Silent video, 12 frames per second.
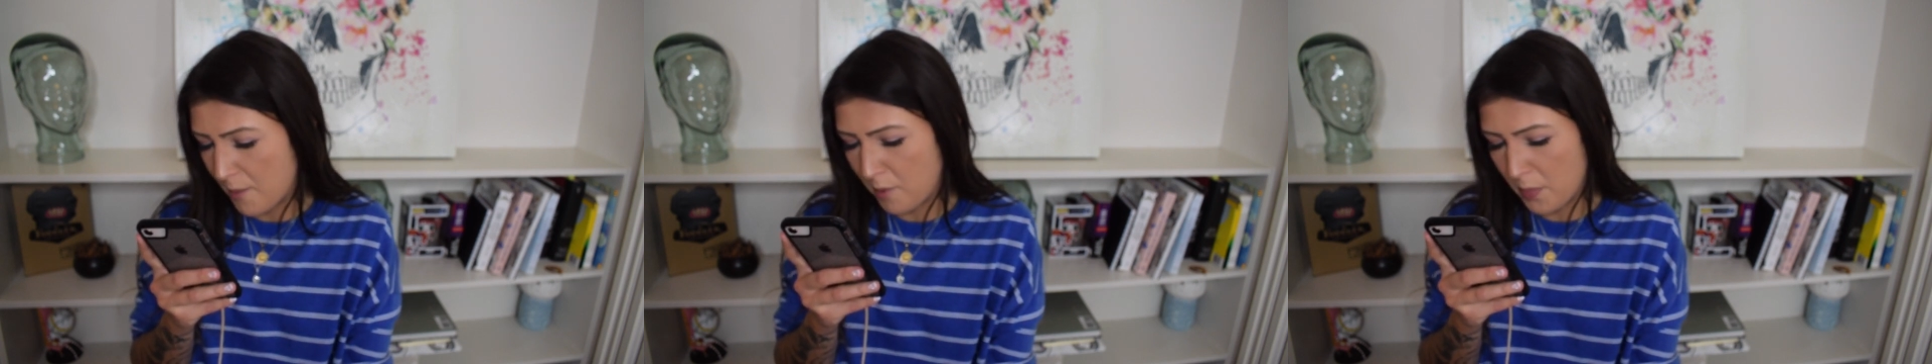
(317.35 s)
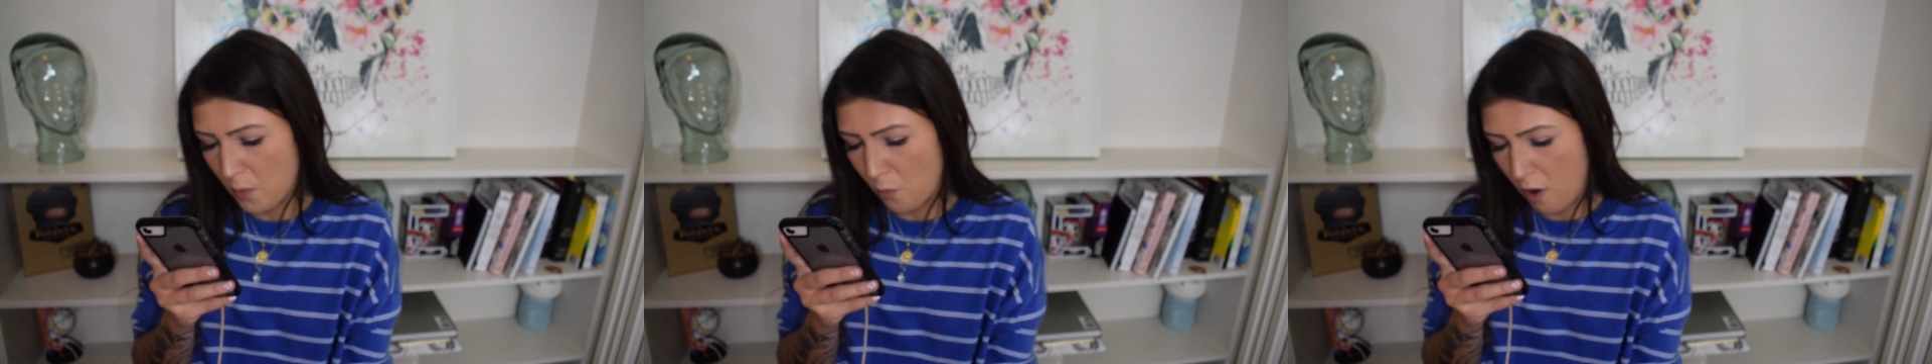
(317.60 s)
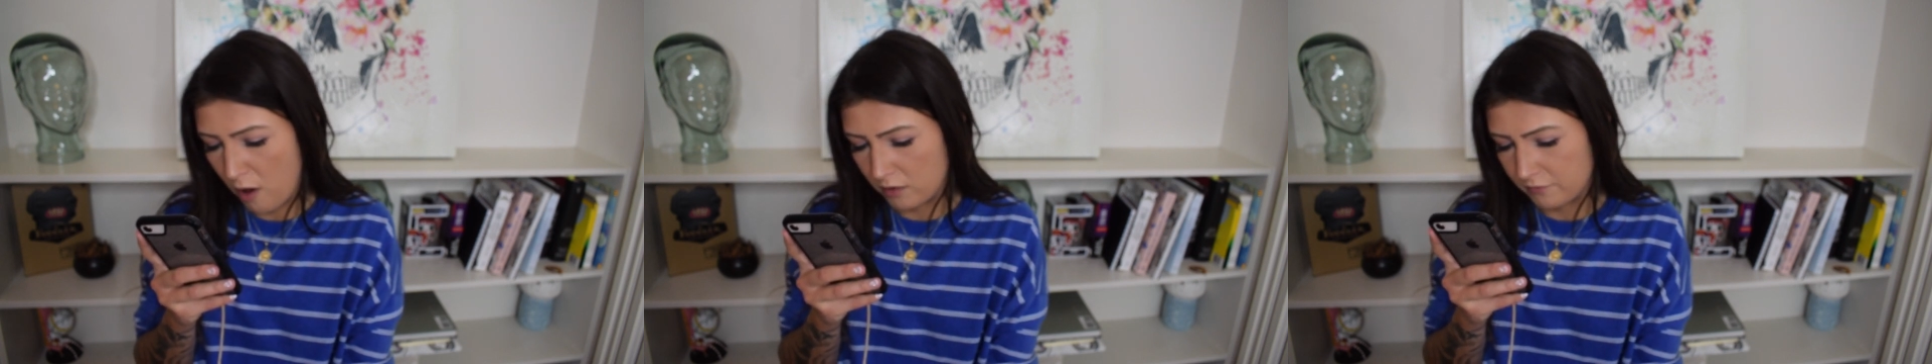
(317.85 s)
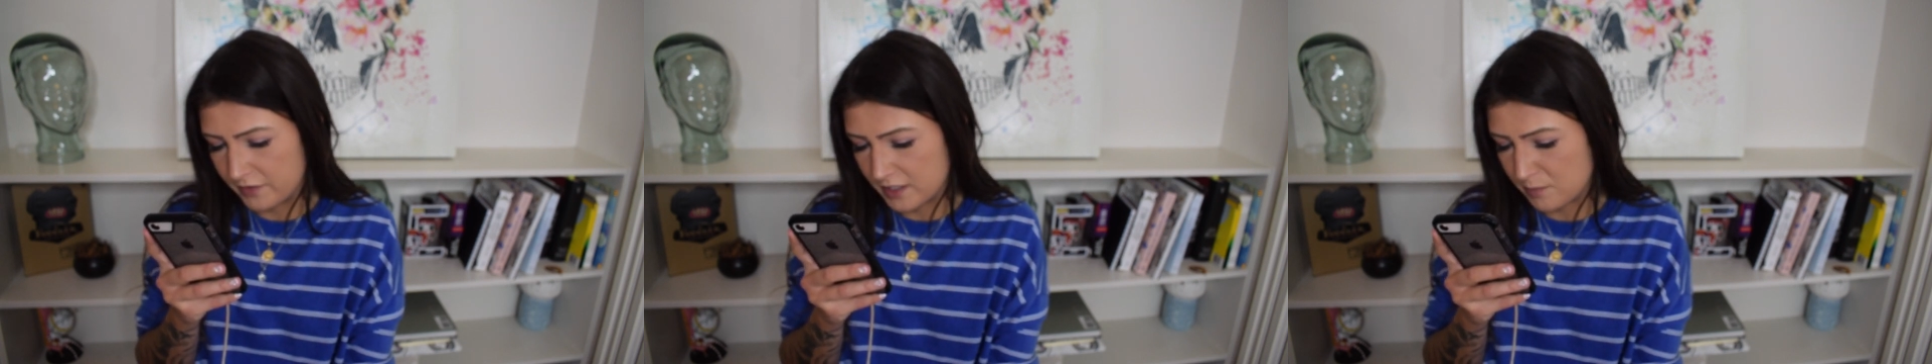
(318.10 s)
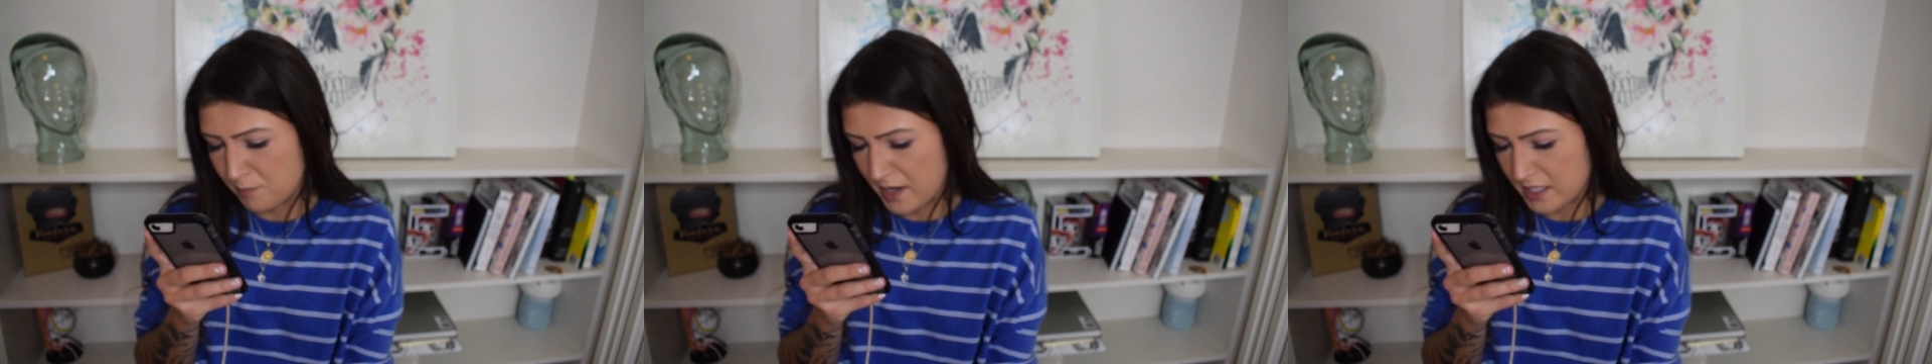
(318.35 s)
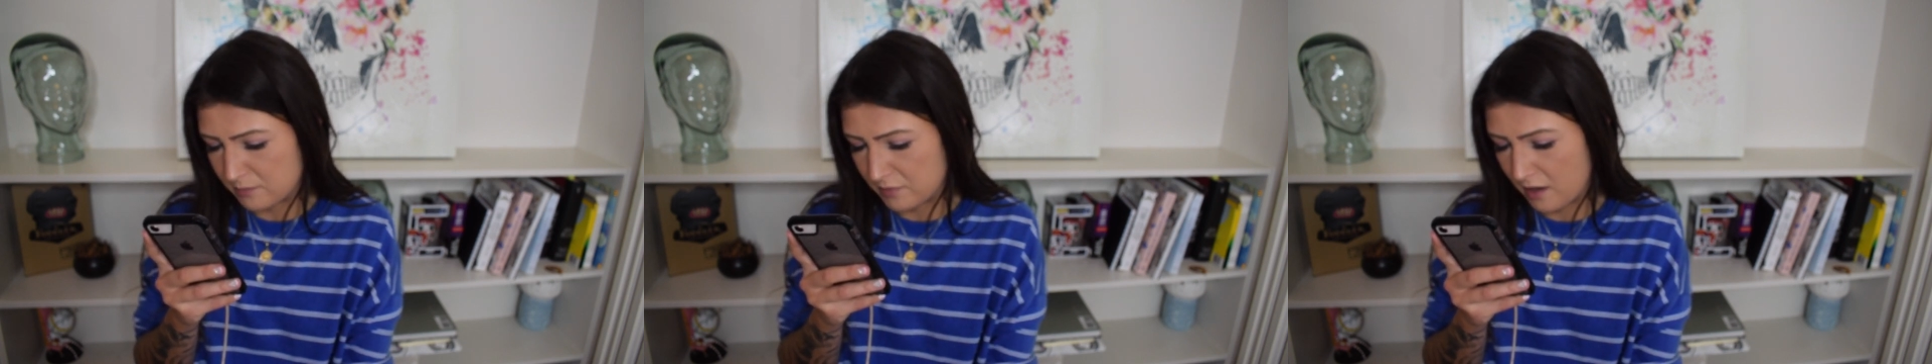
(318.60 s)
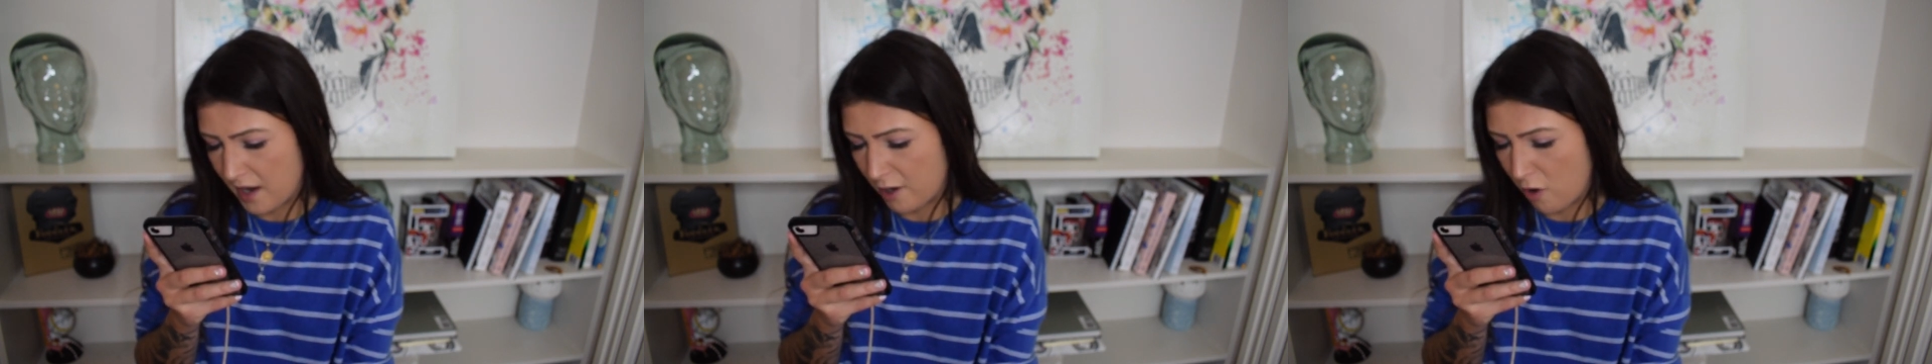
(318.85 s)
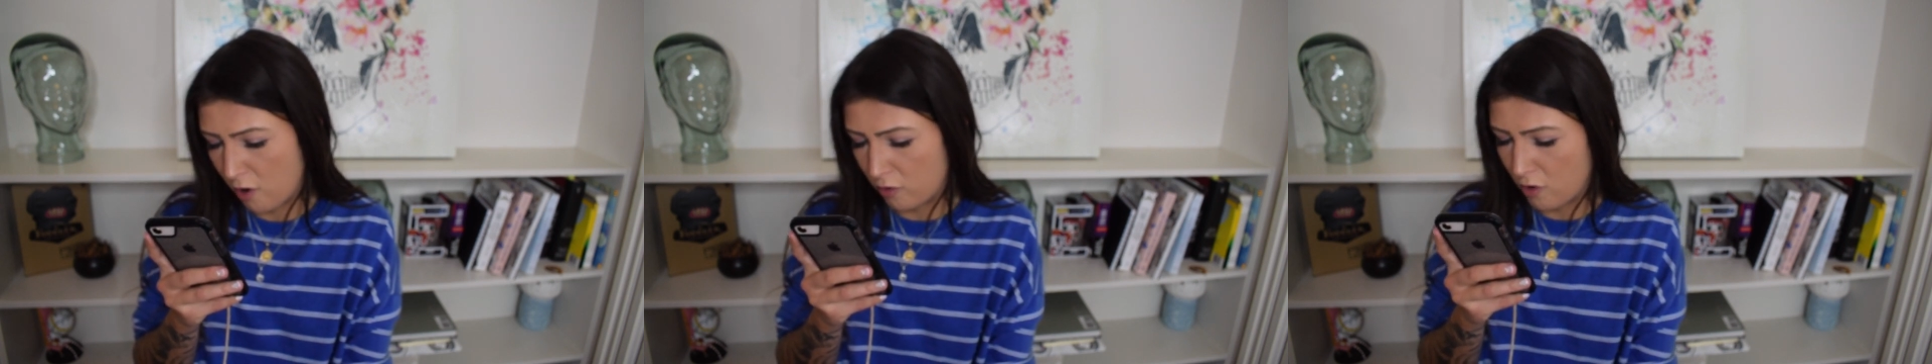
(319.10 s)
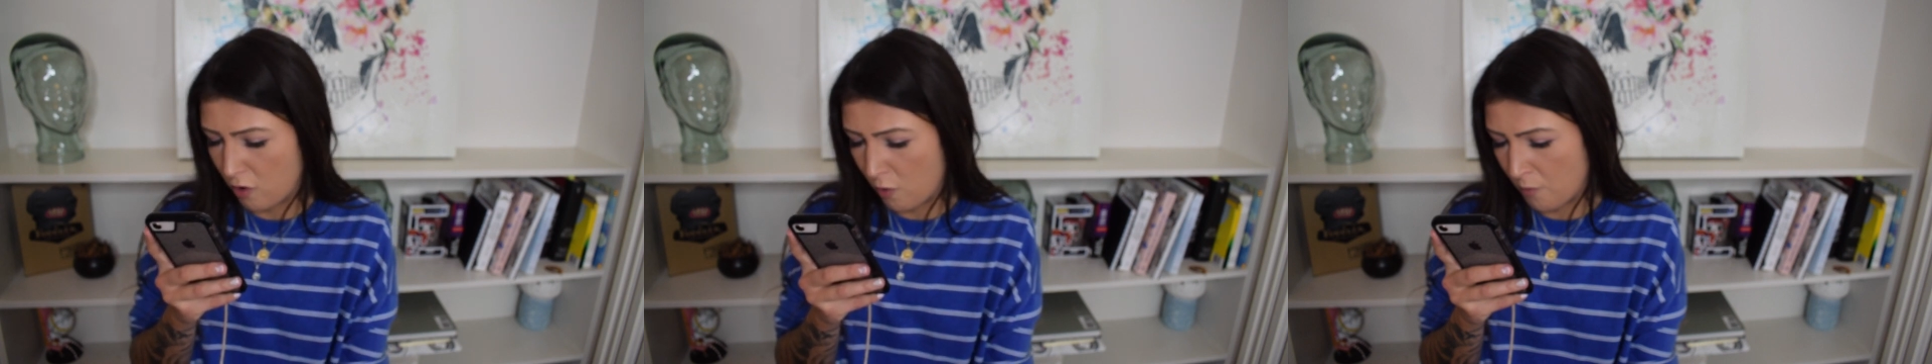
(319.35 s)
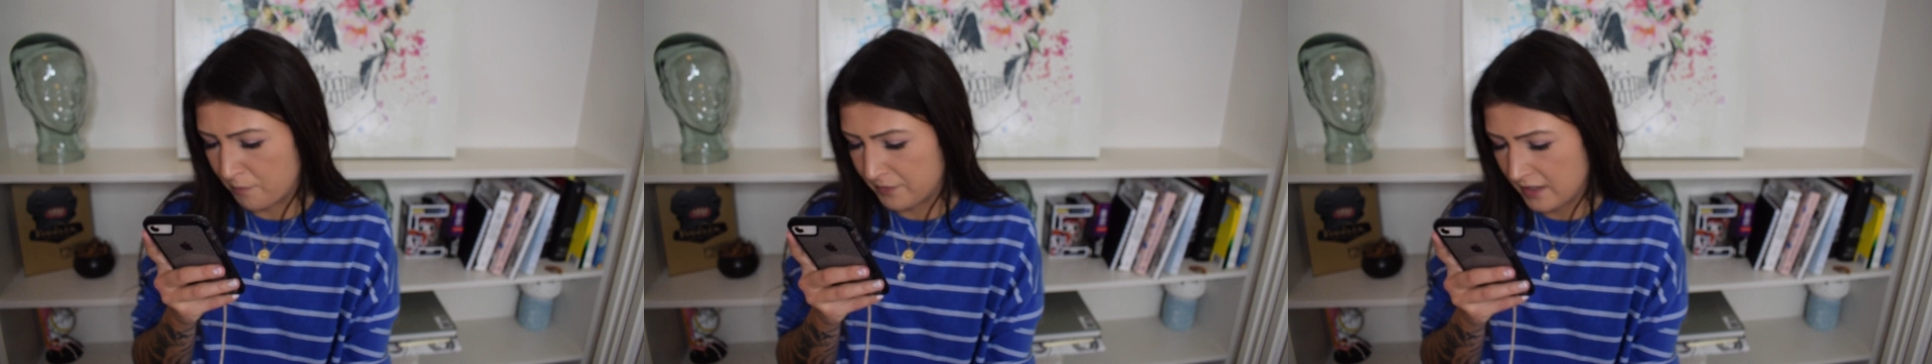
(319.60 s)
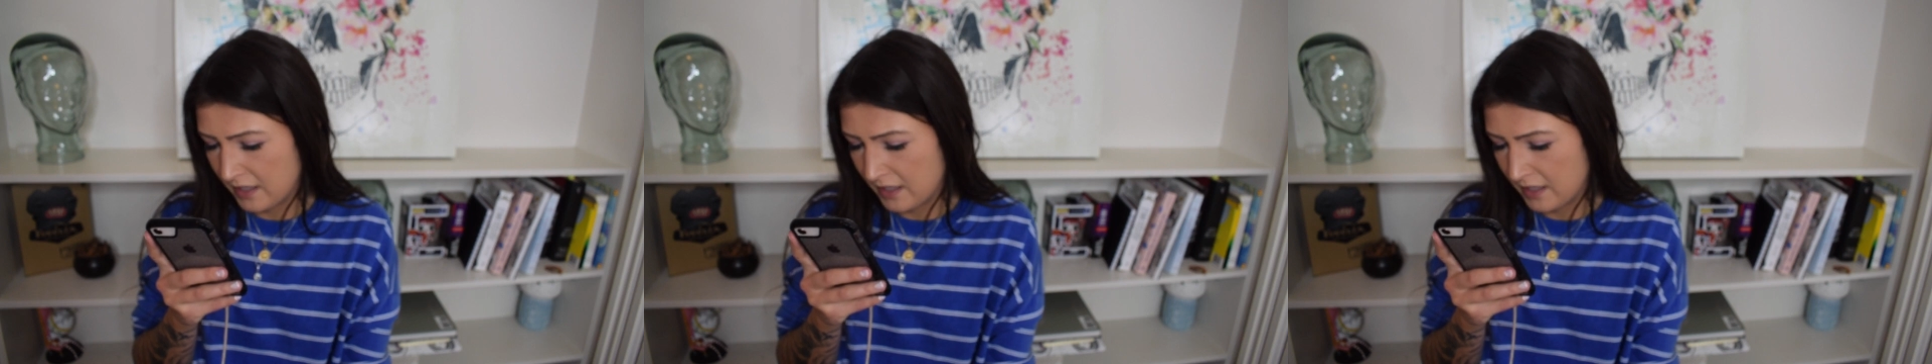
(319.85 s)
up on the wall of this basement I call home.